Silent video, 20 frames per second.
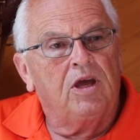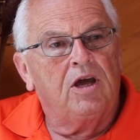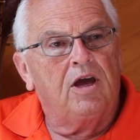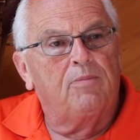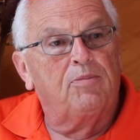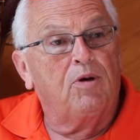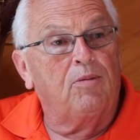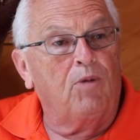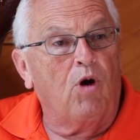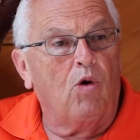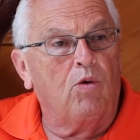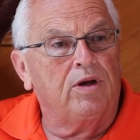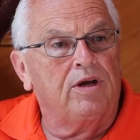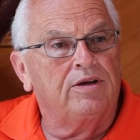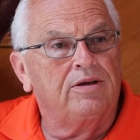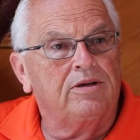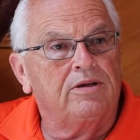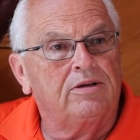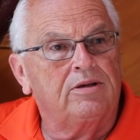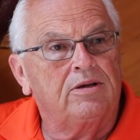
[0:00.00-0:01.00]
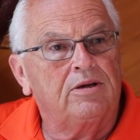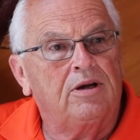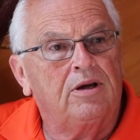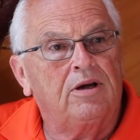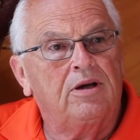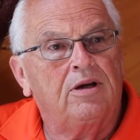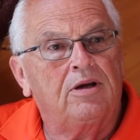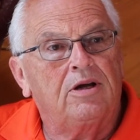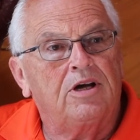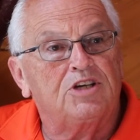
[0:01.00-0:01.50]
and promoting
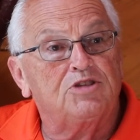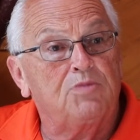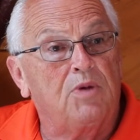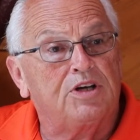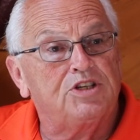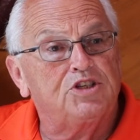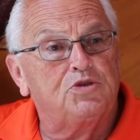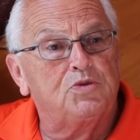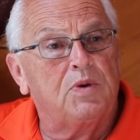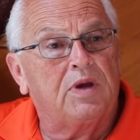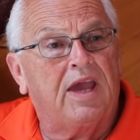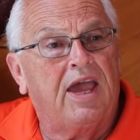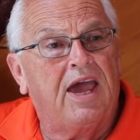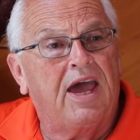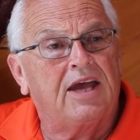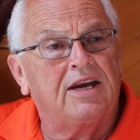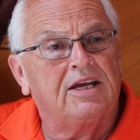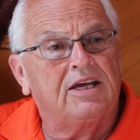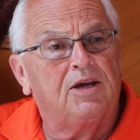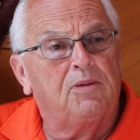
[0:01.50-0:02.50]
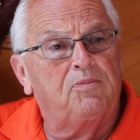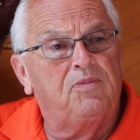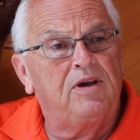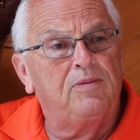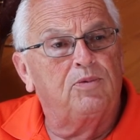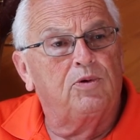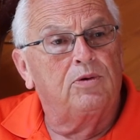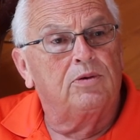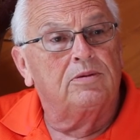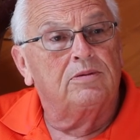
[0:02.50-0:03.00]
as much as we can to get
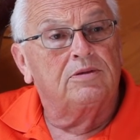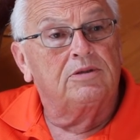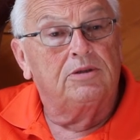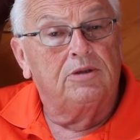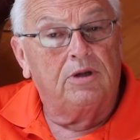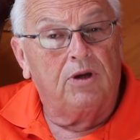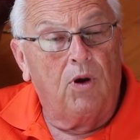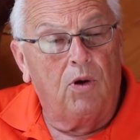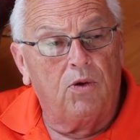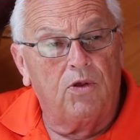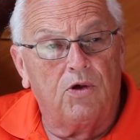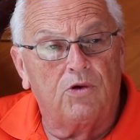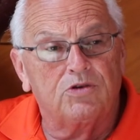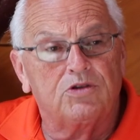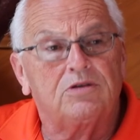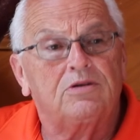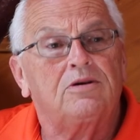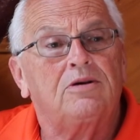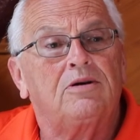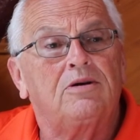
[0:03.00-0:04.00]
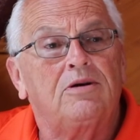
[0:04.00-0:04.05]
people to go to those